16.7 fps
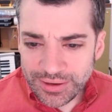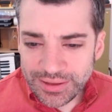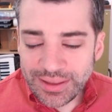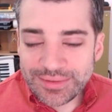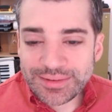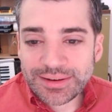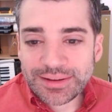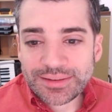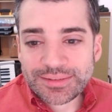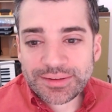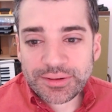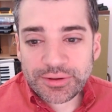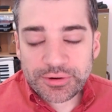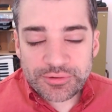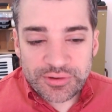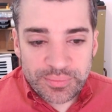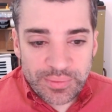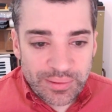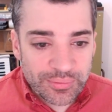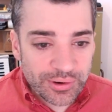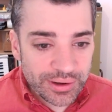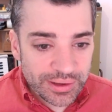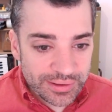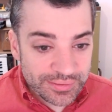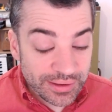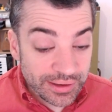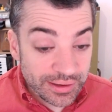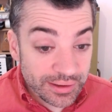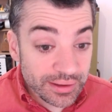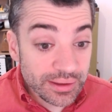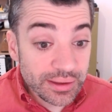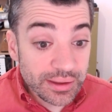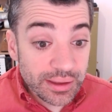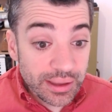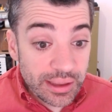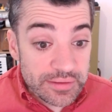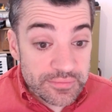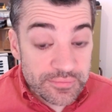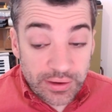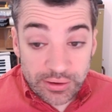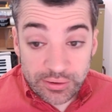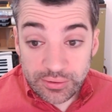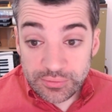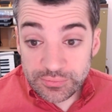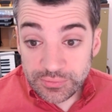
Yes, it is. Clergy member is a, a vicar.